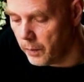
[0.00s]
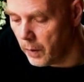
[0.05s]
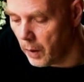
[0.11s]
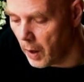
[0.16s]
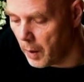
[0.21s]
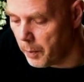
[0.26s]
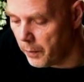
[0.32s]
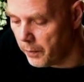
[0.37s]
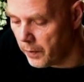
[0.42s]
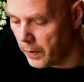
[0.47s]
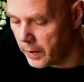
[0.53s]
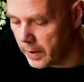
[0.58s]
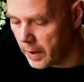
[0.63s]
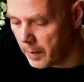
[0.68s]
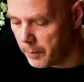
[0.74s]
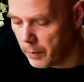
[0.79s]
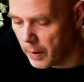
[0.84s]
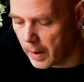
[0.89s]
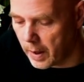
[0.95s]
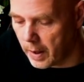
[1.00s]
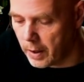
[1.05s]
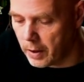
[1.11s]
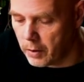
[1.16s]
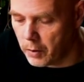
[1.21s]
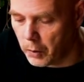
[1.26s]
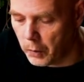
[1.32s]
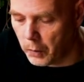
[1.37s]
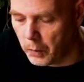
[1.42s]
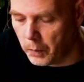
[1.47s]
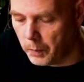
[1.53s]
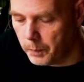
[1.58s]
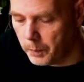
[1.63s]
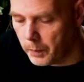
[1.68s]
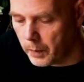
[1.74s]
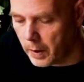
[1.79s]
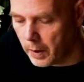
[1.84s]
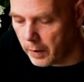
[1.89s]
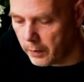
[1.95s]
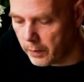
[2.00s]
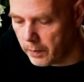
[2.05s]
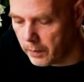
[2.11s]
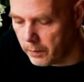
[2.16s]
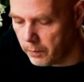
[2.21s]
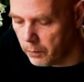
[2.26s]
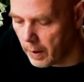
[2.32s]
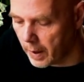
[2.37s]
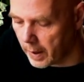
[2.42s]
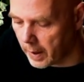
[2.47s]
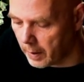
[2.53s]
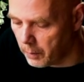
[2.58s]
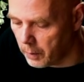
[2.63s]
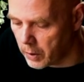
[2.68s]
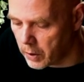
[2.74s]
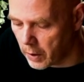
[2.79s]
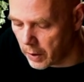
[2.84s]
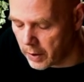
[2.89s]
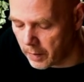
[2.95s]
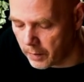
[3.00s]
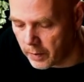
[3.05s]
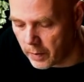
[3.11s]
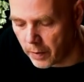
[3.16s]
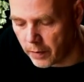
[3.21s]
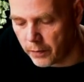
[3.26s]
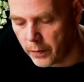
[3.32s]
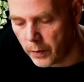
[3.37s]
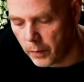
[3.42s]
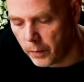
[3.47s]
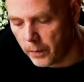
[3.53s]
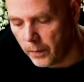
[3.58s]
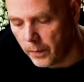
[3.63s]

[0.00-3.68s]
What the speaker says: I prefer dub reggae to kind of reggae, which I sometimes feel